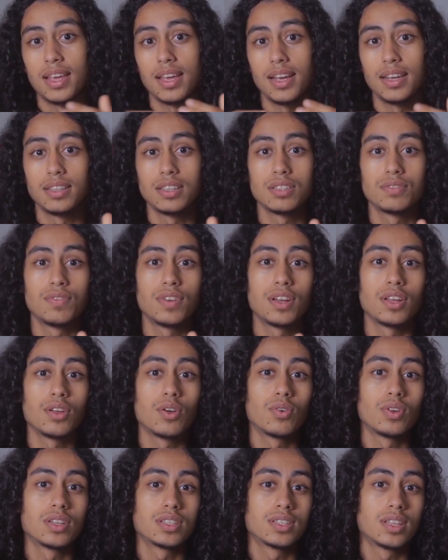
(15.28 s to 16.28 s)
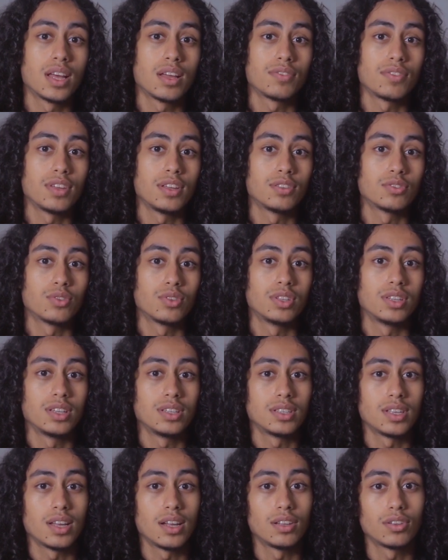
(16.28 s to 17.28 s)
In this video, let's dive into a
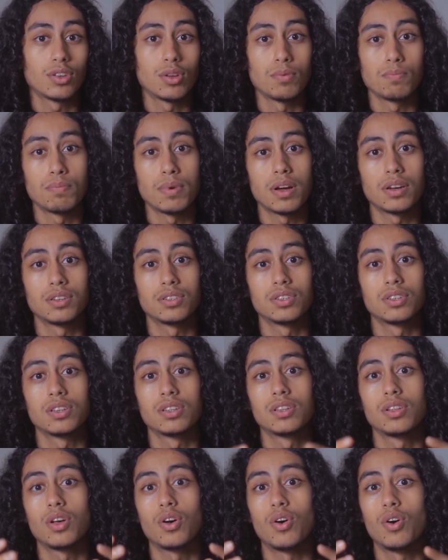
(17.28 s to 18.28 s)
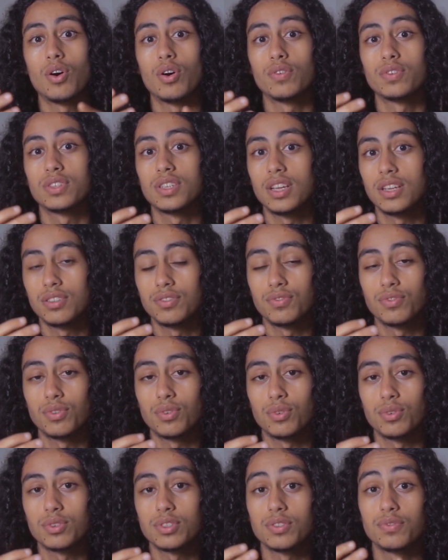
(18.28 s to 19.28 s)
detailed comparison of
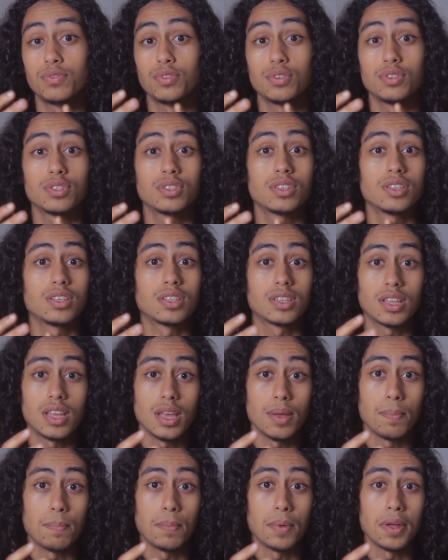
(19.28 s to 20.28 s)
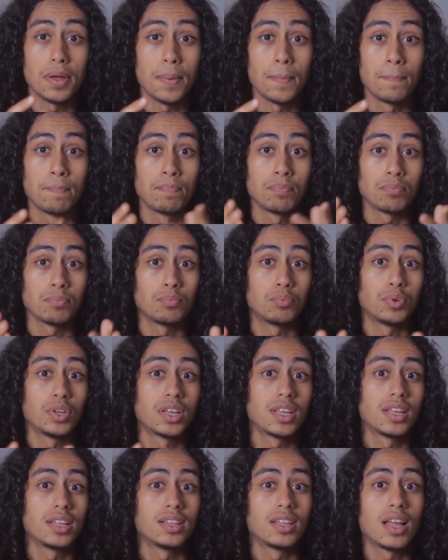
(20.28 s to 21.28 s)
Salesforce versus Keap,
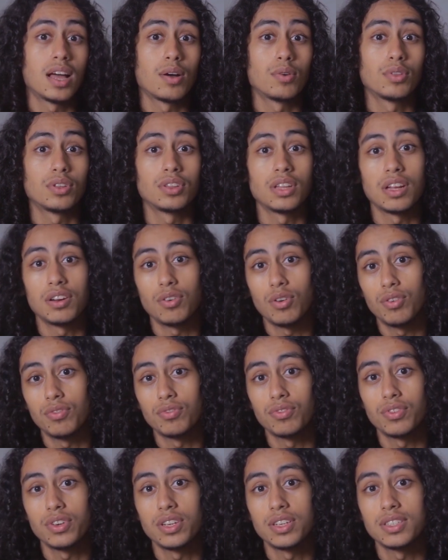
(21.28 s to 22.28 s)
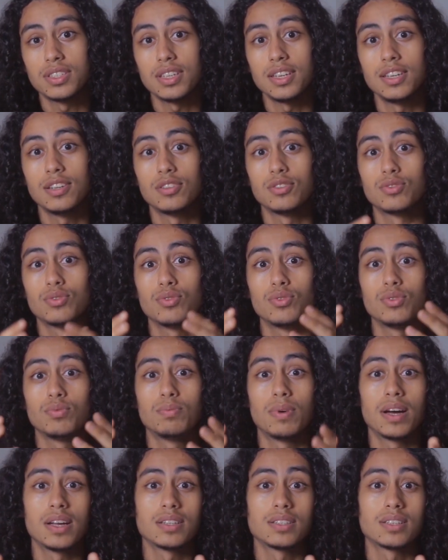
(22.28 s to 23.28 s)
breaking down their offerings into
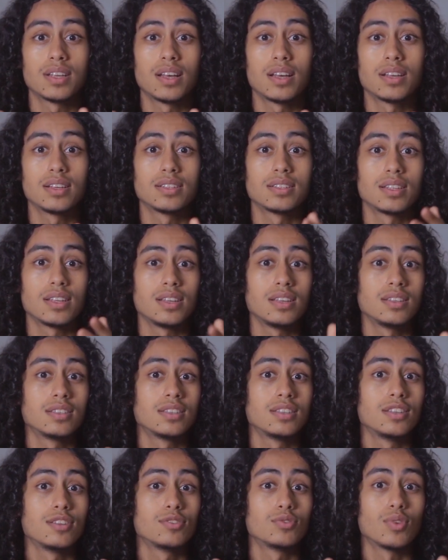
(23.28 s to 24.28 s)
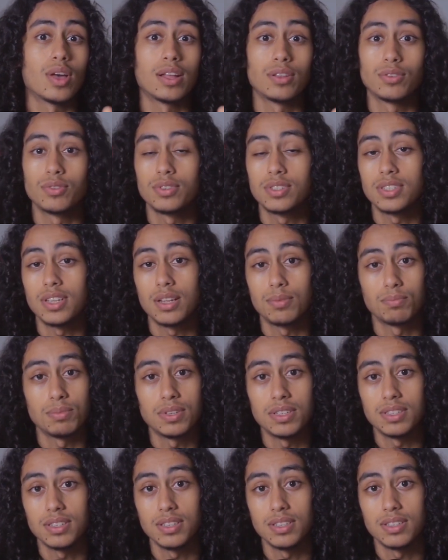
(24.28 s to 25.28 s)
bite-sized, easy-to-understand
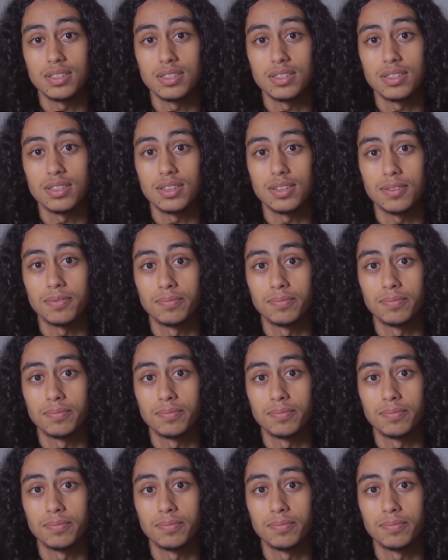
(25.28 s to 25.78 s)
pieces.